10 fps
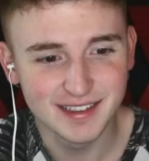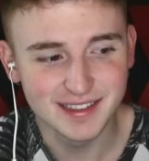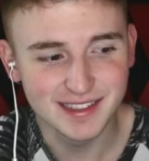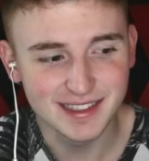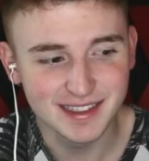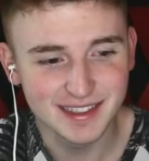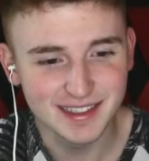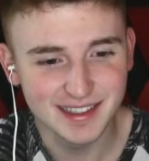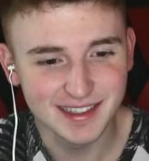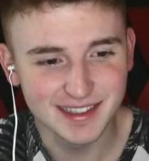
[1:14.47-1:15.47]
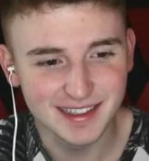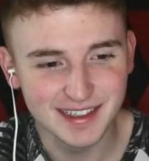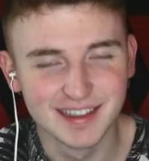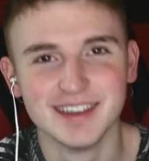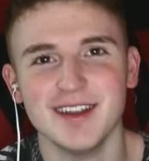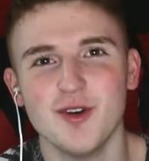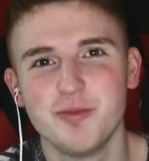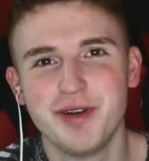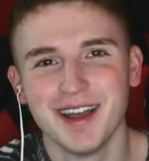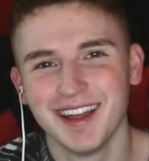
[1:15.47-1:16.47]
Nope.
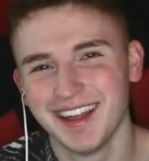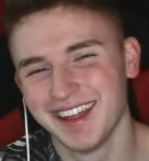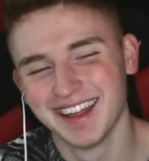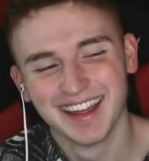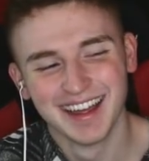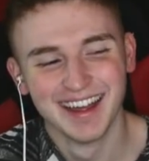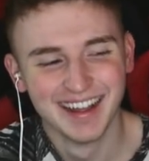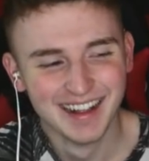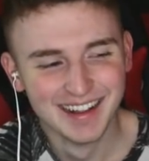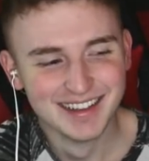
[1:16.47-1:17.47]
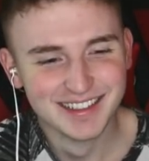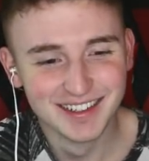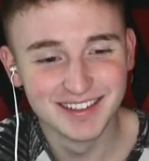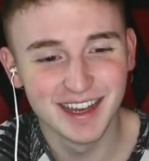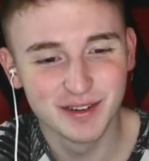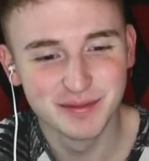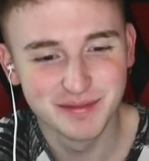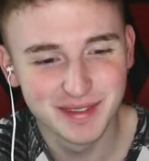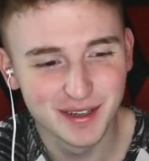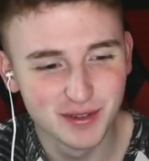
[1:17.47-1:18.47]
Nope. Dude, that would
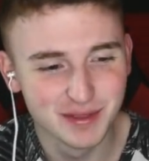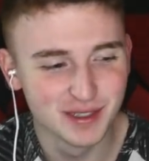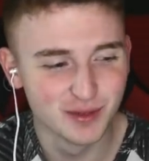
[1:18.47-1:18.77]
that would be